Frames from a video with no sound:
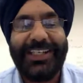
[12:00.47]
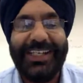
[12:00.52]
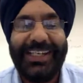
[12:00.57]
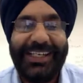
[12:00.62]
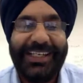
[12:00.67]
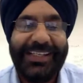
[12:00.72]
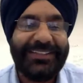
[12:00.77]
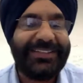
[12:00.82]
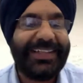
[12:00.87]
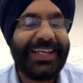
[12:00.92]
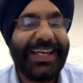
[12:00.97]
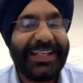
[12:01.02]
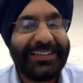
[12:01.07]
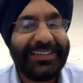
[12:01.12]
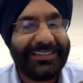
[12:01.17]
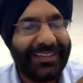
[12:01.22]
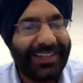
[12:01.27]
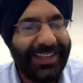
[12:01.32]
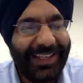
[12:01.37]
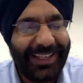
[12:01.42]
he is
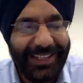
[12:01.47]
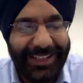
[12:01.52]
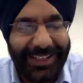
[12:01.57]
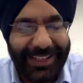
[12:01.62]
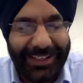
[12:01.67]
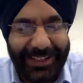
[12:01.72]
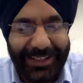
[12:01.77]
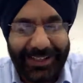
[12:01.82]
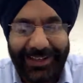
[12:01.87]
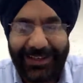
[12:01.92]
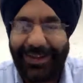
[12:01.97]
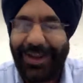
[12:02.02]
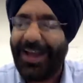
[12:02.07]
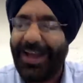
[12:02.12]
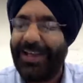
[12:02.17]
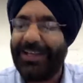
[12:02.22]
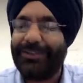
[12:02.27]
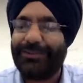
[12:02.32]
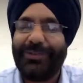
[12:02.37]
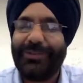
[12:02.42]
exhaling.
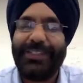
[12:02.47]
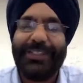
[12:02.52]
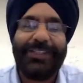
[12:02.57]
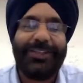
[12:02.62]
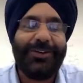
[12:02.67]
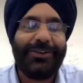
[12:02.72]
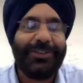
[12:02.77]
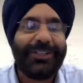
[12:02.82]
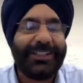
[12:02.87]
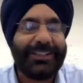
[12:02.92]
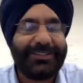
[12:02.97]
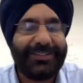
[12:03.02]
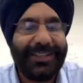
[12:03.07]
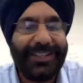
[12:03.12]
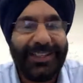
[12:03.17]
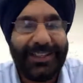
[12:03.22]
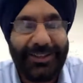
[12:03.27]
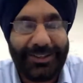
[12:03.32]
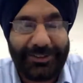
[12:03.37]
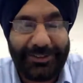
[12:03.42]
Guys, we don't
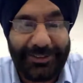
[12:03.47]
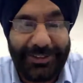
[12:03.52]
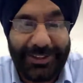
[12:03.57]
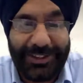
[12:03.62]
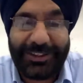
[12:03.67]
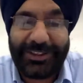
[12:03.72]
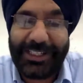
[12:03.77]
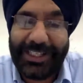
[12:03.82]
exhale oxygen.